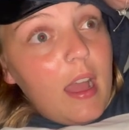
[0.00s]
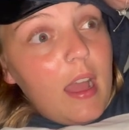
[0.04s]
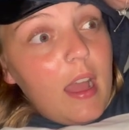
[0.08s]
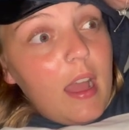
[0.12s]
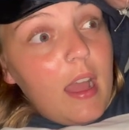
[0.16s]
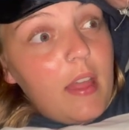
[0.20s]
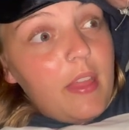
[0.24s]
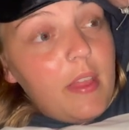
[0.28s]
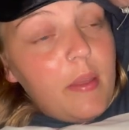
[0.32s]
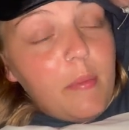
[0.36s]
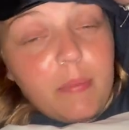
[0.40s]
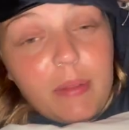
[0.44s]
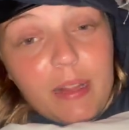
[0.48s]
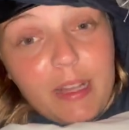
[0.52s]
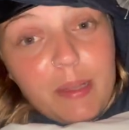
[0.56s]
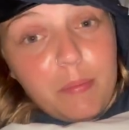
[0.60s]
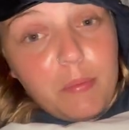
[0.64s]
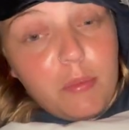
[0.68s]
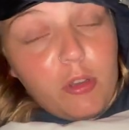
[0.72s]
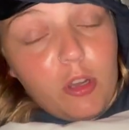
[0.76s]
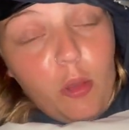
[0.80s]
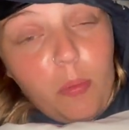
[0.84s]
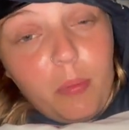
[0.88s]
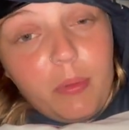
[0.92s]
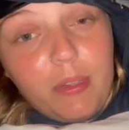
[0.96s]
And then played
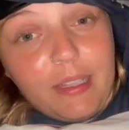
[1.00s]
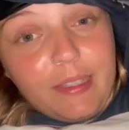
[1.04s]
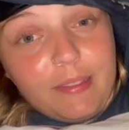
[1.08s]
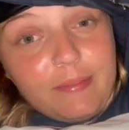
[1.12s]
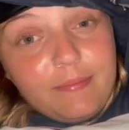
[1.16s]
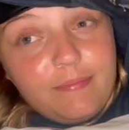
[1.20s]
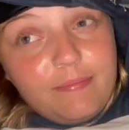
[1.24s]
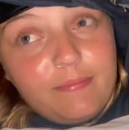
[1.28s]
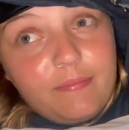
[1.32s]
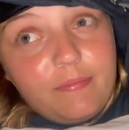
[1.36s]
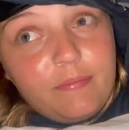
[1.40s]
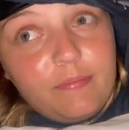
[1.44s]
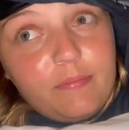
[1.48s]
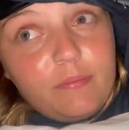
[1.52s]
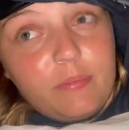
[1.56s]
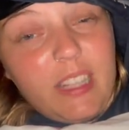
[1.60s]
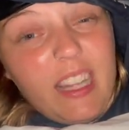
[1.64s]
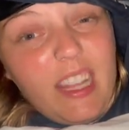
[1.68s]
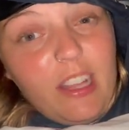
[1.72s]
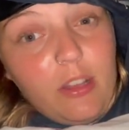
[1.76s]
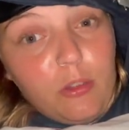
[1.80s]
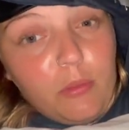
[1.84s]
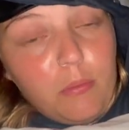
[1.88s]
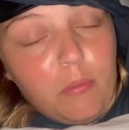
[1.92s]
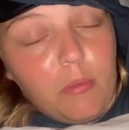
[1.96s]
Monopoly.
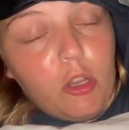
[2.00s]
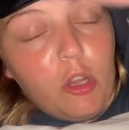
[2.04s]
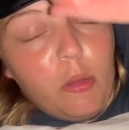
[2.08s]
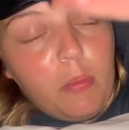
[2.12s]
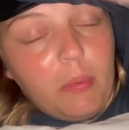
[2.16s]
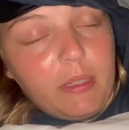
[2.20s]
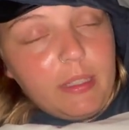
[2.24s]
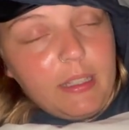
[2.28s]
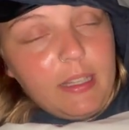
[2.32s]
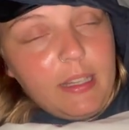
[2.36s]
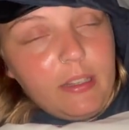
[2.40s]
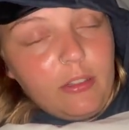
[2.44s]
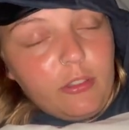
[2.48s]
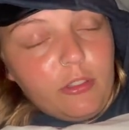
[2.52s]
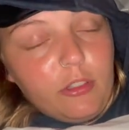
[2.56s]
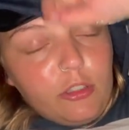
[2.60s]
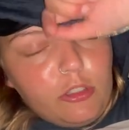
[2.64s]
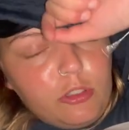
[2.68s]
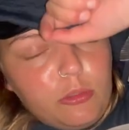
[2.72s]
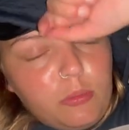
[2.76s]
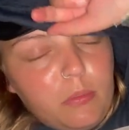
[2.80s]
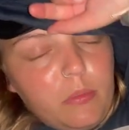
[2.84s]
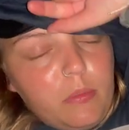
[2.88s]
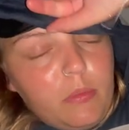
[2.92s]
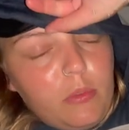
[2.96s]
Deal, Monopoly deal, not
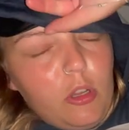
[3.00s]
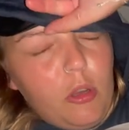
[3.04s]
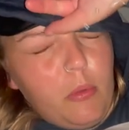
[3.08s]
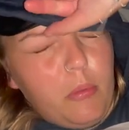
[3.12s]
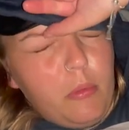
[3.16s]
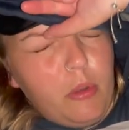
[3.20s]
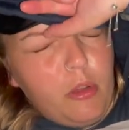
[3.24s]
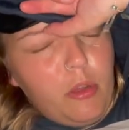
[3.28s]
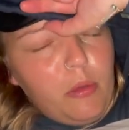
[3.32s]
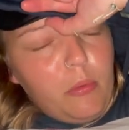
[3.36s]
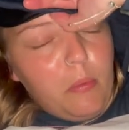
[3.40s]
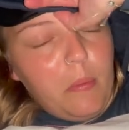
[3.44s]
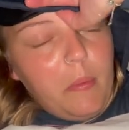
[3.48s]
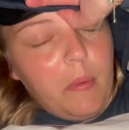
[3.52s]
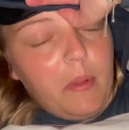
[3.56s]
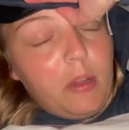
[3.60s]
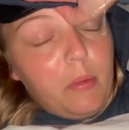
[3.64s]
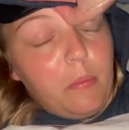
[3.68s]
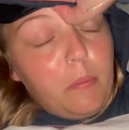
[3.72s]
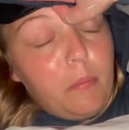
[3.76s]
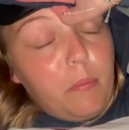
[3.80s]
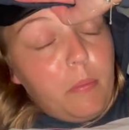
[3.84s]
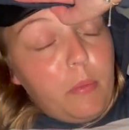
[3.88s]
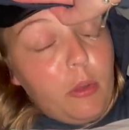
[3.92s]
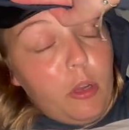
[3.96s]
not
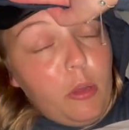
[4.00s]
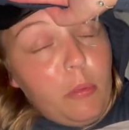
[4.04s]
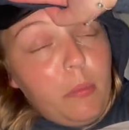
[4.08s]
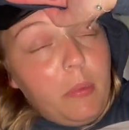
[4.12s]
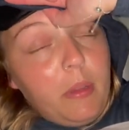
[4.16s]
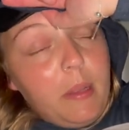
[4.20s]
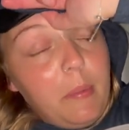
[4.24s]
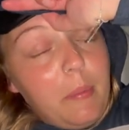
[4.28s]
Monopoly,